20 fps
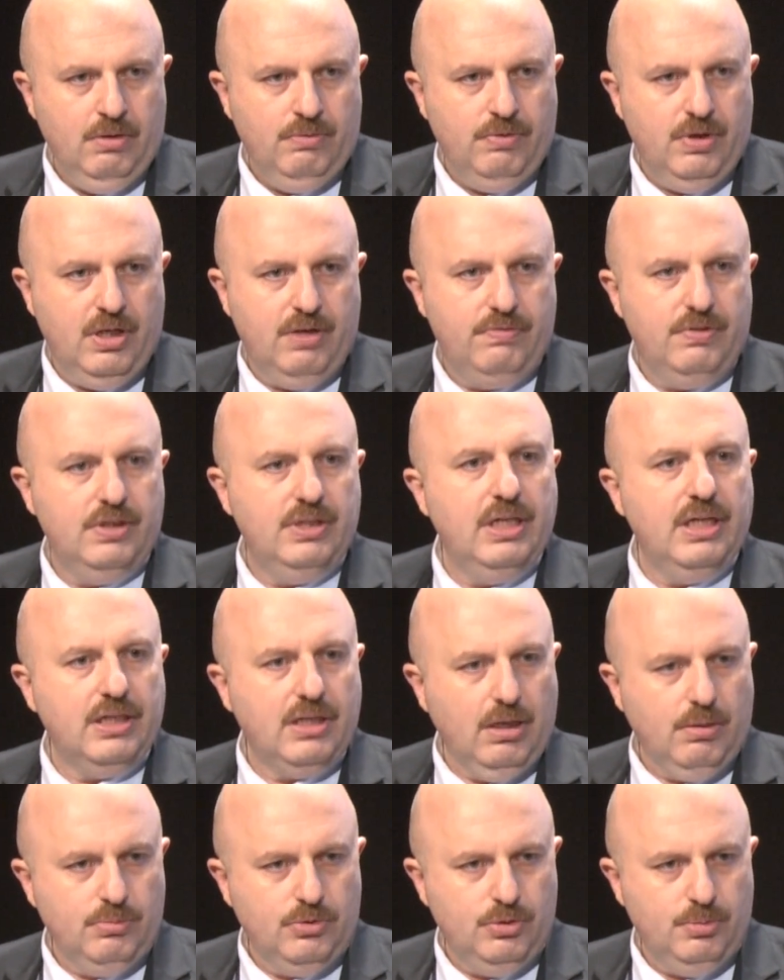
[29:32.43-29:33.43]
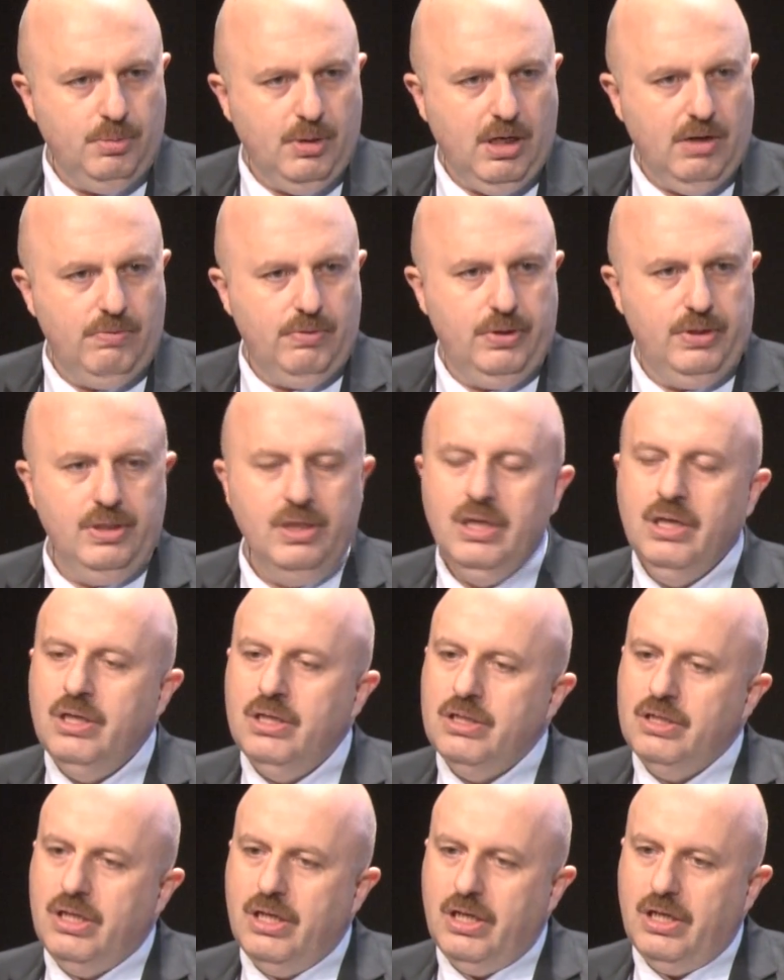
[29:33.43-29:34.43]
Whenever they come to power,
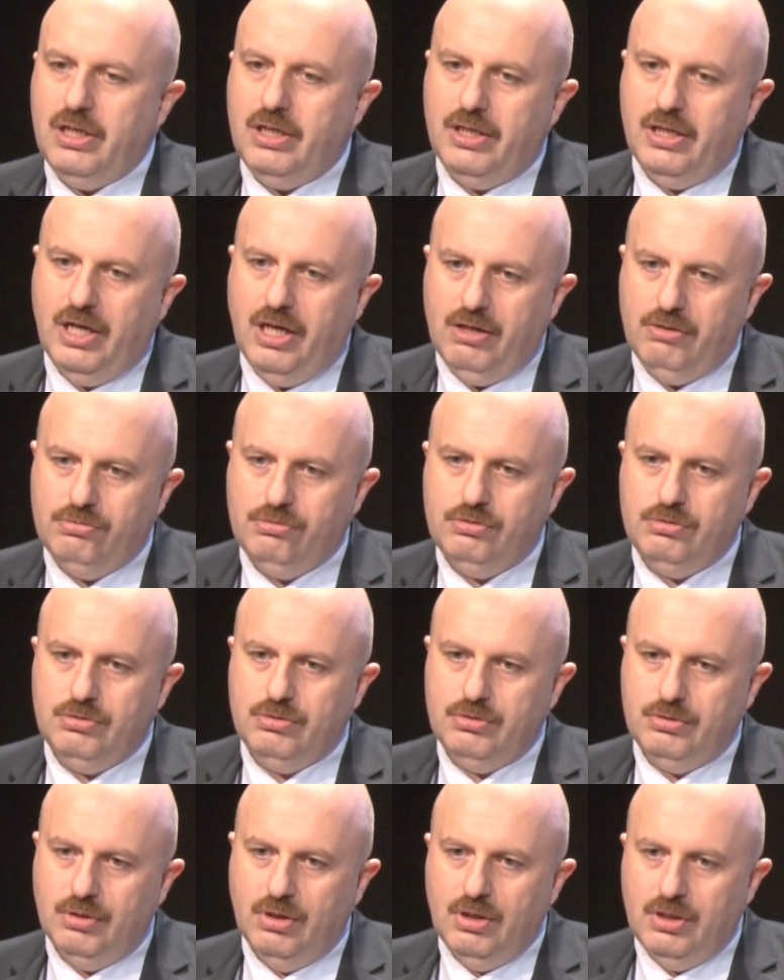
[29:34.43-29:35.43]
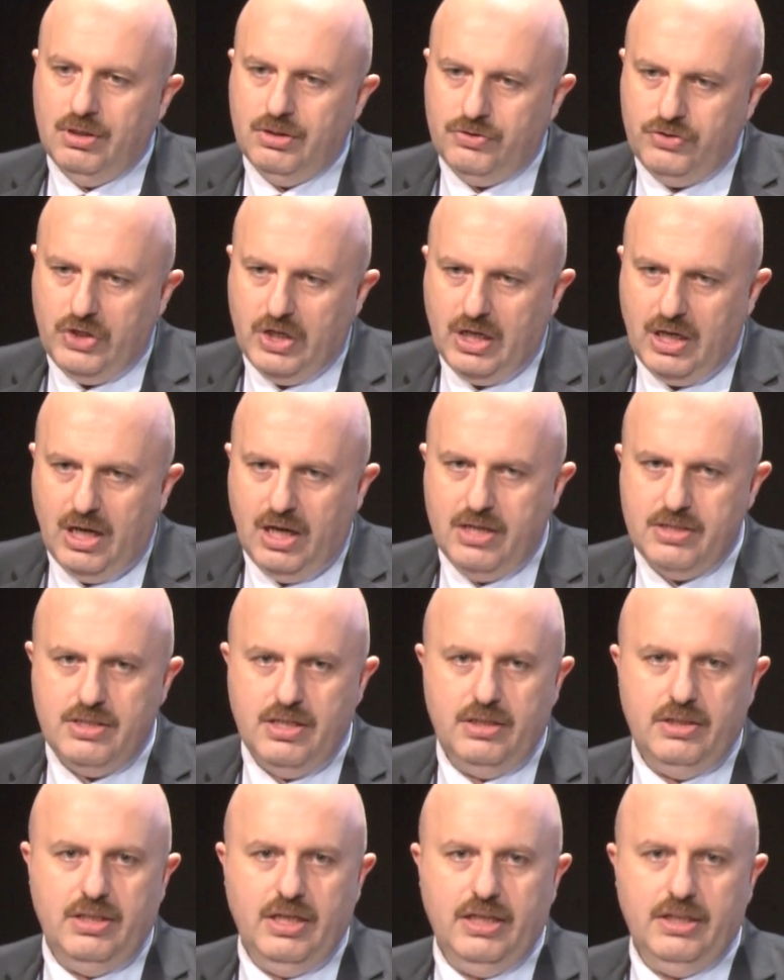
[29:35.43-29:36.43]
they have to realize
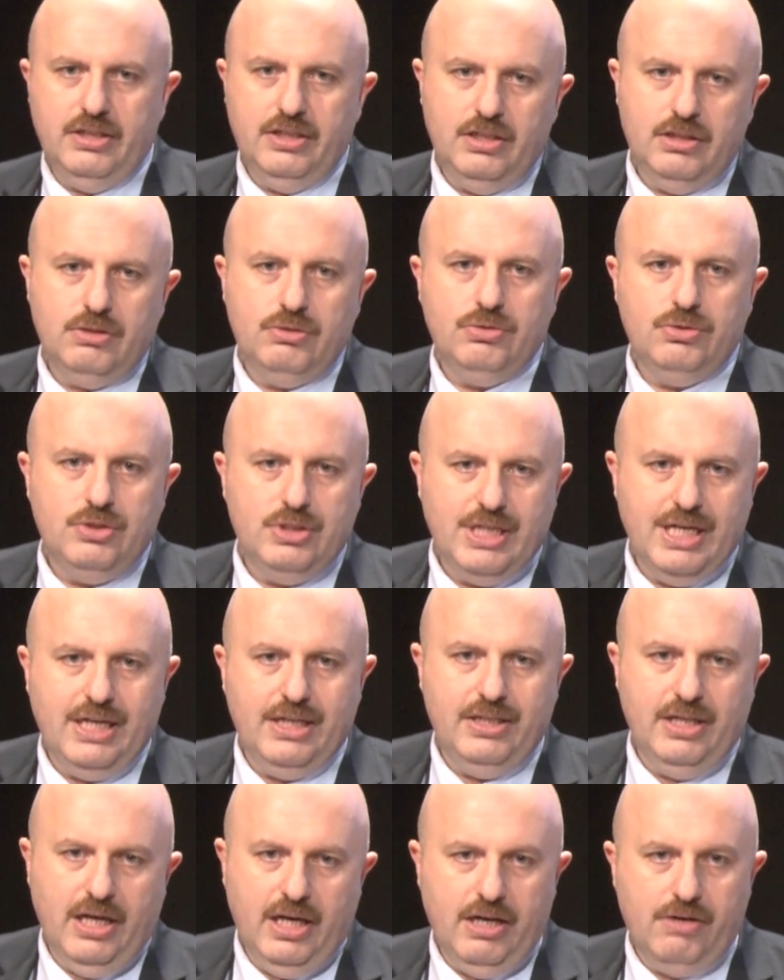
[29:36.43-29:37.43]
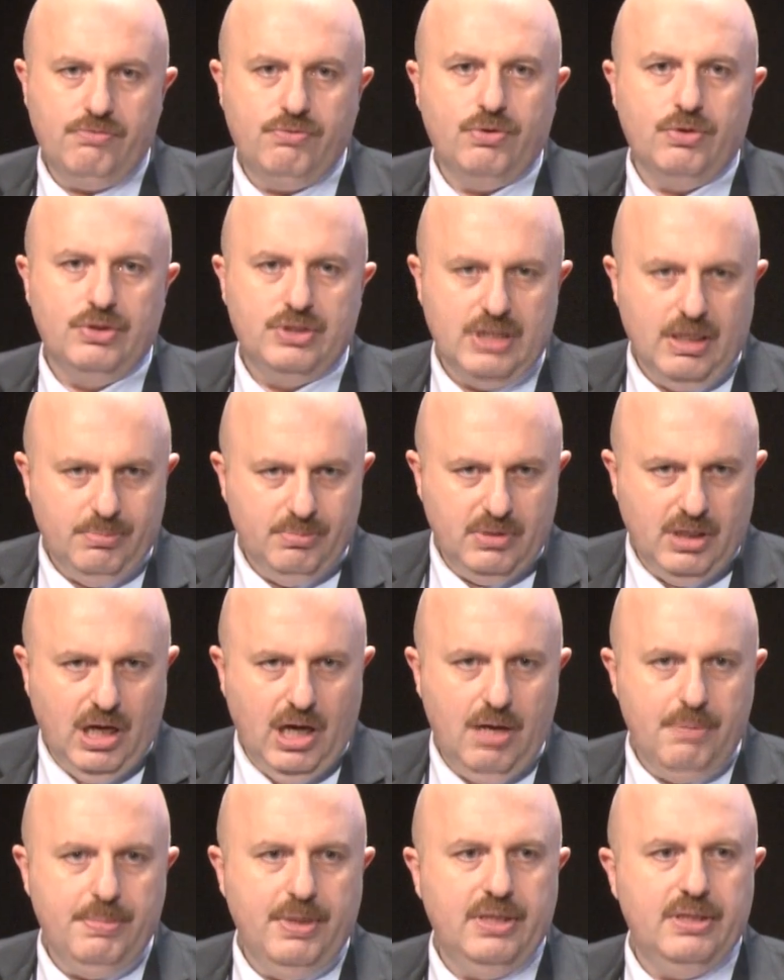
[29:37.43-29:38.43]
that they need to stay there for some
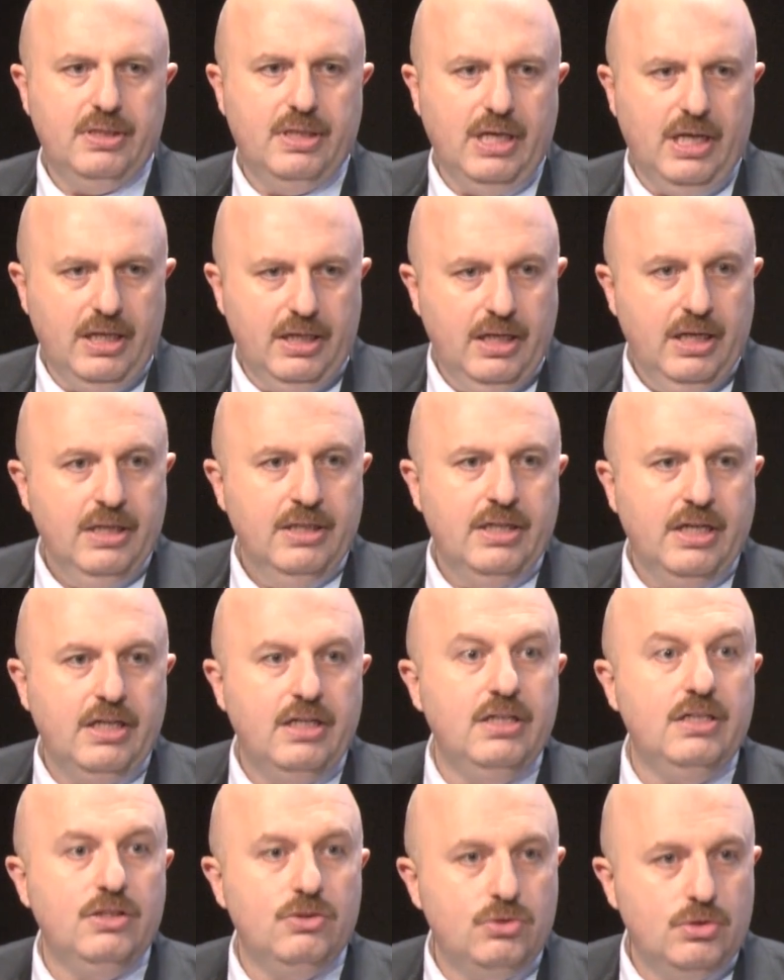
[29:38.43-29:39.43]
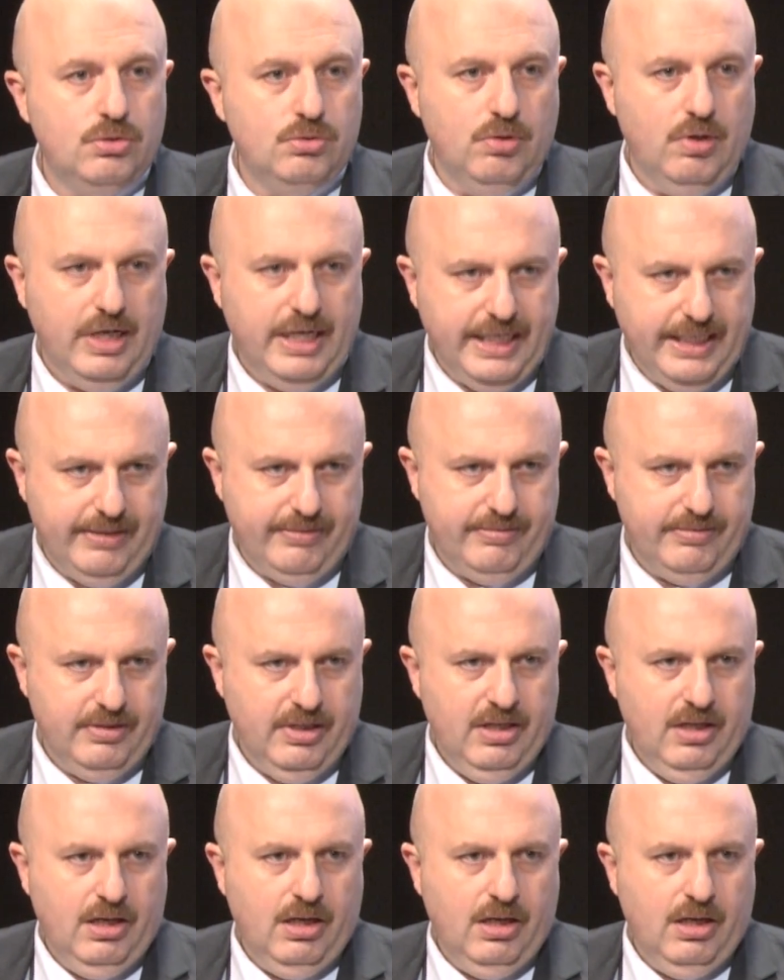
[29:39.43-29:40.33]
time and then they need to leave.